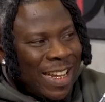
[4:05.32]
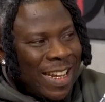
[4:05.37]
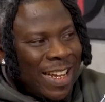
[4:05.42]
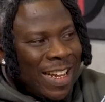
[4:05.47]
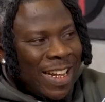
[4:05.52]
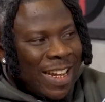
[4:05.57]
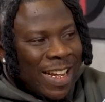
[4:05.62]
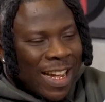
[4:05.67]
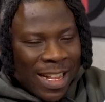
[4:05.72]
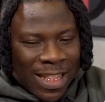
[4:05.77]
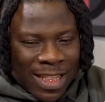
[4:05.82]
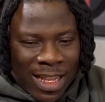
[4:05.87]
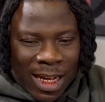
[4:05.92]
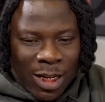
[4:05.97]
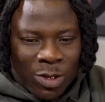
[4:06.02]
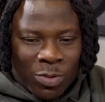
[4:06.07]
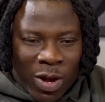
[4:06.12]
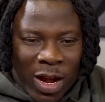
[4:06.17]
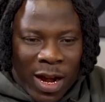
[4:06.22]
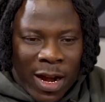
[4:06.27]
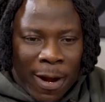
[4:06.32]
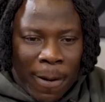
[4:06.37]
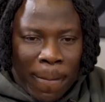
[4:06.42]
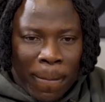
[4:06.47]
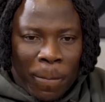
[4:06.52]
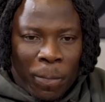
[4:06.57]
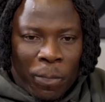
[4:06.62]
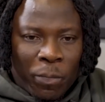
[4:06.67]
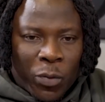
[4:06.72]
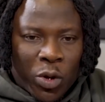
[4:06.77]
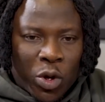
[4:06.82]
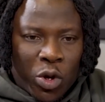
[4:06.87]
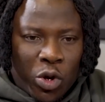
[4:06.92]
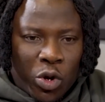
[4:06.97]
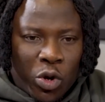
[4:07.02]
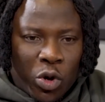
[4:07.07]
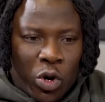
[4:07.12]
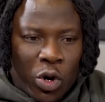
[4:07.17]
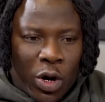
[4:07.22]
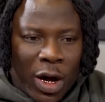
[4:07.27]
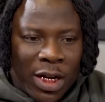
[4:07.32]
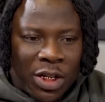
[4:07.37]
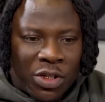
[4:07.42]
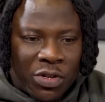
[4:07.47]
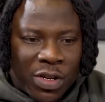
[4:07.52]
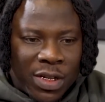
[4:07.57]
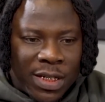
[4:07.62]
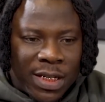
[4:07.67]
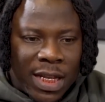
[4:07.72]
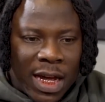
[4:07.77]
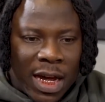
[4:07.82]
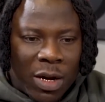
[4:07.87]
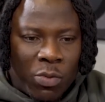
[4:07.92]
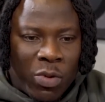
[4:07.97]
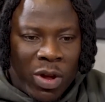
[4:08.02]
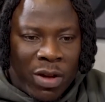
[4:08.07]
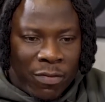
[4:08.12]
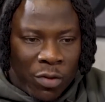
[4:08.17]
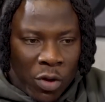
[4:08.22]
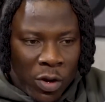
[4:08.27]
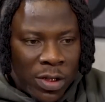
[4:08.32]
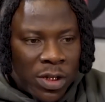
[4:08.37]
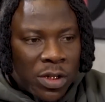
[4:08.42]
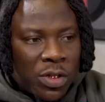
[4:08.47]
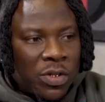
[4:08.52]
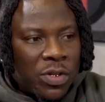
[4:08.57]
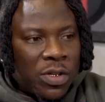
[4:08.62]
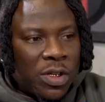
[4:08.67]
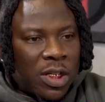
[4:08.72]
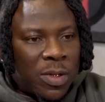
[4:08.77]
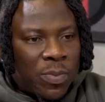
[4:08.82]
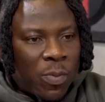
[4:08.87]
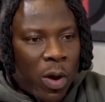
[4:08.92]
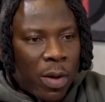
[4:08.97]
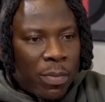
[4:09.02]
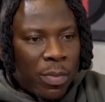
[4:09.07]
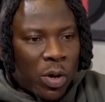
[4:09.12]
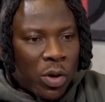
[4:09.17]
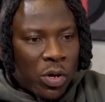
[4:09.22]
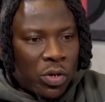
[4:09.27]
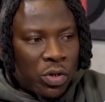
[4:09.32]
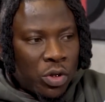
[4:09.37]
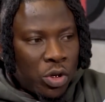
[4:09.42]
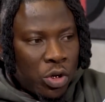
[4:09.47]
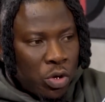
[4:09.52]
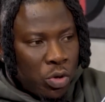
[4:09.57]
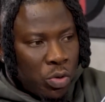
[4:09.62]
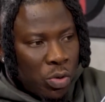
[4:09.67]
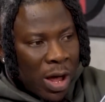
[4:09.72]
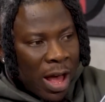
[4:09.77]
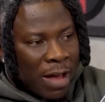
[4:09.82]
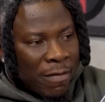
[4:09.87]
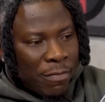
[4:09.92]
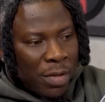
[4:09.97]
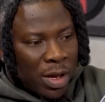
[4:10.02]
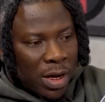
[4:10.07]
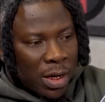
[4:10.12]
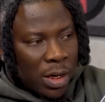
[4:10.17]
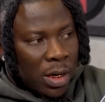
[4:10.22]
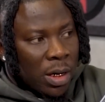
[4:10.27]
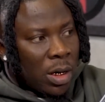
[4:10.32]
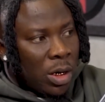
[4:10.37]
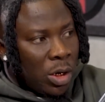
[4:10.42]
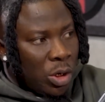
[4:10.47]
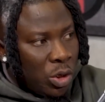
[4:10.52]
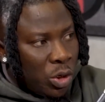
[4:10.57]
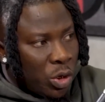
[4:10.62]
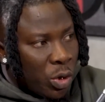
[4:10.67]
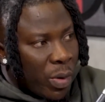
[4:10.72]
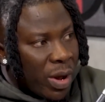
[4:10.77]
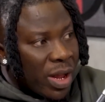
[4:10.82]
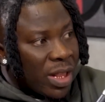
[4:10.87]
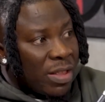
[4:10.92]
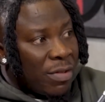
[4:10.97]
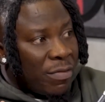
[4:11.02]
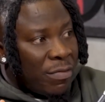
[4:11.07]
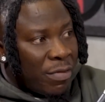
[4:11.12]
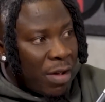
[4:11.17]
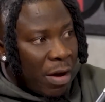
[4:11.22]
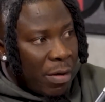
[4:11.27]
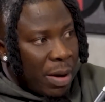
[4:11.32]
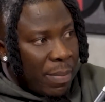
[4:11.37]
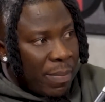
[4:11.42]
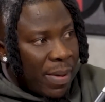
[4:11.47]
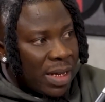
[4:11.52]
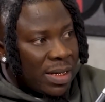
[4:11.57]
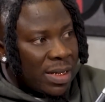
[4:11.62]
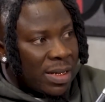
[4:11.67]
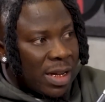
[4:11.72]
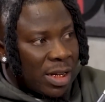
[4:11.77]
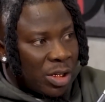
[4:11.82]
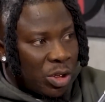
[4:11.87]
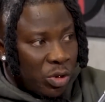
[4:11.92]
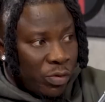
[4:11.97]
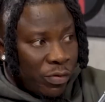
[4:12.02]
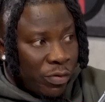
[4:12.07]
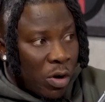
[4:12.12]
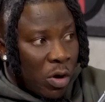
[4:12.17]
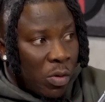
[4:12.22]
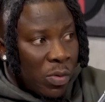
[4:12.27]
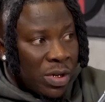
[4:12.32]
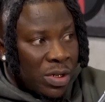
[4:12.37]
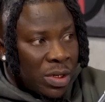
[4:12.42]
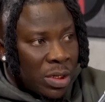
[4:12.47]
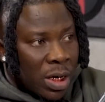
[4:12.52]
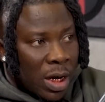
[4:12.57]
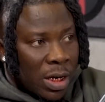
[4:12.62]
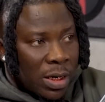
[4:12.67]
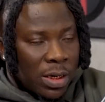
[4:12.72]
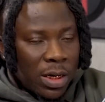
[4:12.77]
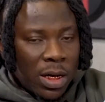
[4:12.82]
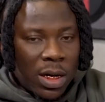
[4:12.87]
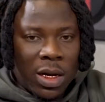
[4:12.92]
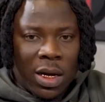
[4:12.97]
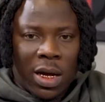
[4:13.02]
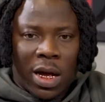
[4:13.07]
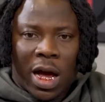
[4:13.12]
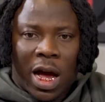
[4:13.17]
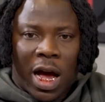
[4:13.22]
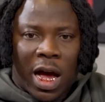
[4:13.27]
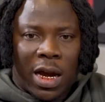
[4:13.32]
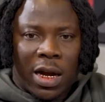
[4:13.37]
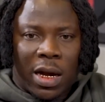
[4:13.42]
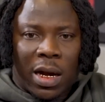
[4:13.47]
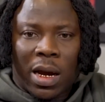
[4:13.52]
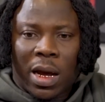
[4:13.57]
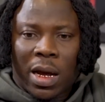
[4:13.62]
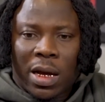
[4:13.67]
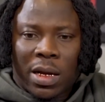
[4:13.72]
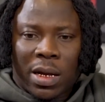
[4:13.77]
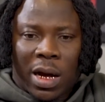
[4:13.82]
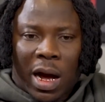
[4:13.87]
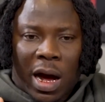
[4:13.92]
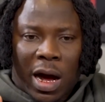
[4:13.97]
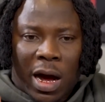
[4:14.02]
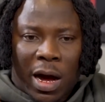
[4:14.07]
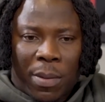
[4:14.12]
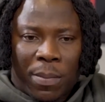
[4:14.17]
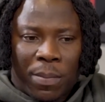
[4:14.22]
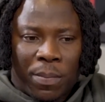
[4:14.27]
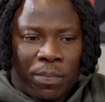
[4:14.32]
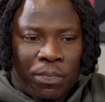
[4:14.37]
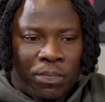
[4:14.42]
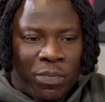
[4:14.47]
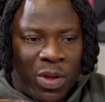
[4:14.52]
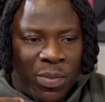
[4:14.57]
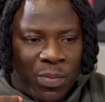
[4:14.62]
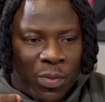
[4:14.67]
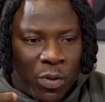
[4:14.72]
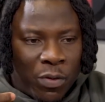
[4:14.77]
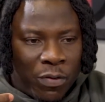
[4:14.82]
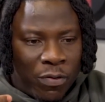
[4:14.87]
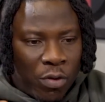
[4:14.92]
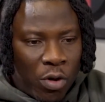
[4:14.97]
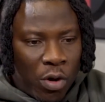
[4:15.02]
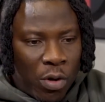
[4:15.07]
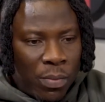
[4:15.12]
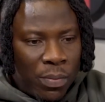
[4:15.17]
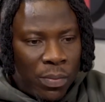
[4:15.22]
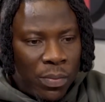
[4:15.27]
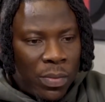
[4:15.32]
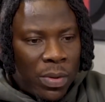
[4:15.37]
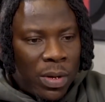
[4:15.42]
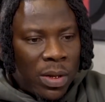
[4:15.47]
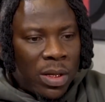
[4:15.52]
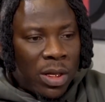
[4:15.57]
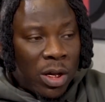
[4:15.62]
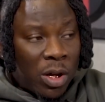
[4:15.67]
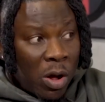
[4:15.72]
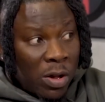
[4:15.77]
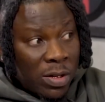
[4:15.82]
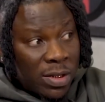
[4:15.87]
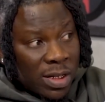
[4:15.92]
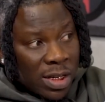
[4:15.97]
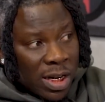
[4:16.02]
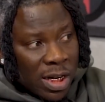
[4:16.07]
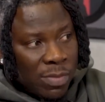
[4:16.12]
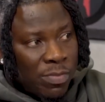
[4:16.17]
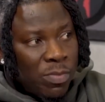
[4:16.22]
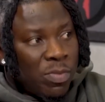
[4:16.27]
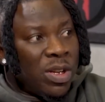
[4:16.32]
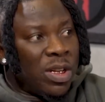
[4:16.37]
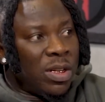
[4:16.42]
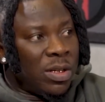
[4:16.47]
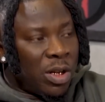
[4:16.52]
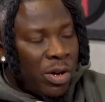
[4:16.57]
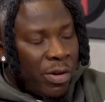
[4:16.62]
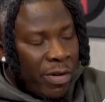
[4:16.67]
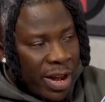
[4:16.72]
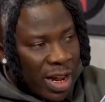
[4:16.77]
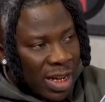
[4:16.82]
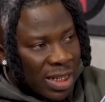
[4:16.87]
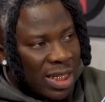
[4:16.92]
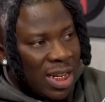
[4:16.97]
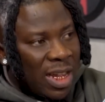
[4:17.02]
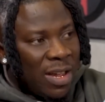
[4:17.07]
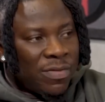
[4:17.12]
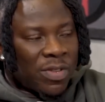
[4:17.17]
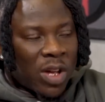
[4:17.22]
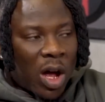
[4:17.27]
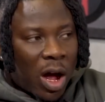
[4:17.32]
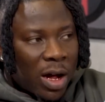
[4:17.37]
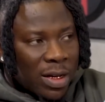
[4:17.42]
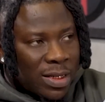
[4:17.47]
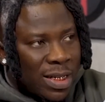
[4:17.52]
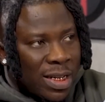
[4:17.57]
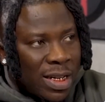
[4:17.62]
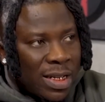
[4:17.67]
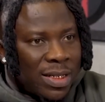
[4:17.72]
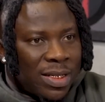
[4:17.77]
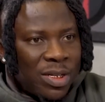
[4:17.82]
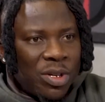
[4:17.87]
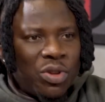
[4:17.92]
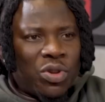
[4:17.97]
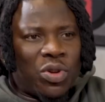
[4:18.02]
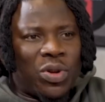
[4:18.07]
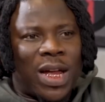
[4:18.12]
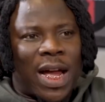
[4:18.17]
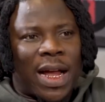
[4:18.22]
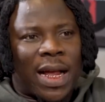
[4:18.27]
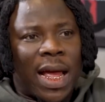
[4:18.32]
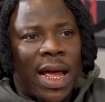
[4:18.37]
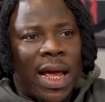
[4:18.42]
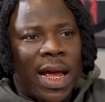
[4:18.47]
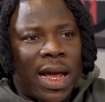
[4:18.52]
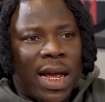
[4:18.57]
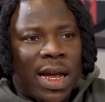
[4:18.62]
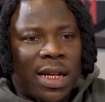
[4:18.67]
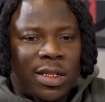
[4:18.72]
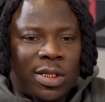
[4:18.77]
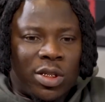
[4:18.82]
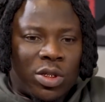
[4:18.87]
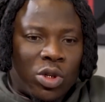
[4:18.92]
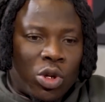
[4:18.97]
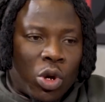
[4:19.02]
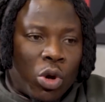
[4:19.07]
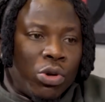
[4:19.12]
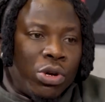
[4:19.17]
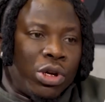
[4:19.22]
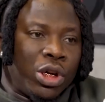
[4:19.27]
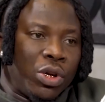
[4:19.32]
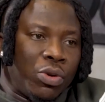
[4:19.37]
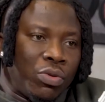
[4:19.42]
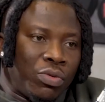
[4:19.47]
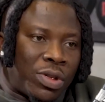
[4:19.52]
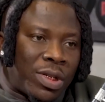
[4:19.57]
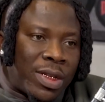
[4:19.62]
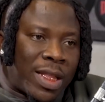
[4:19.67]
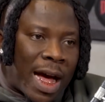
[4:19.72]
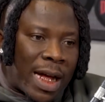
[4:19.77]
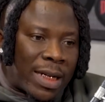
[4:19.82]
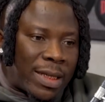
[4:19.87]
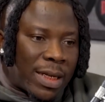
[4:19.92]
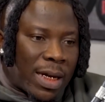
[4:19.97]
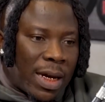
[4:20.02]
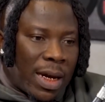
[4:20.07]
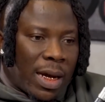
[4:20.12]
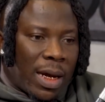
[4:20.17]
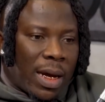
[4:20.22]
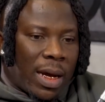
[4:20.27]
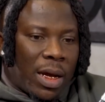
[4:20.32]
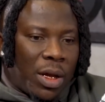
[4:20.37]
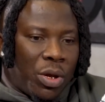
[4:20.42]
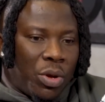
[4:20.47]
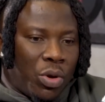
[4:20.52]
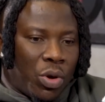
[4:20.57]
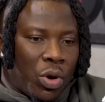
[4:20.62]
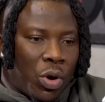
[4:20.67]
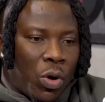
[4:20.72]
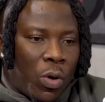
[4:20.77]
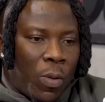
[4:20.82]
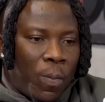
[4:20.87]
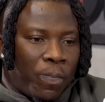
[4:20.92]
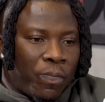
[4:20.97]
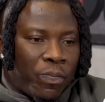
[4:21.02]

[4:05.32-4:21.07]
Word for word: Yeah. And that's why, you know, I trust that we have gotten to this point because you have been doing the very best that you've always done. And um, people from the continent mean creatives, artists. You know, like it is no news that, you know,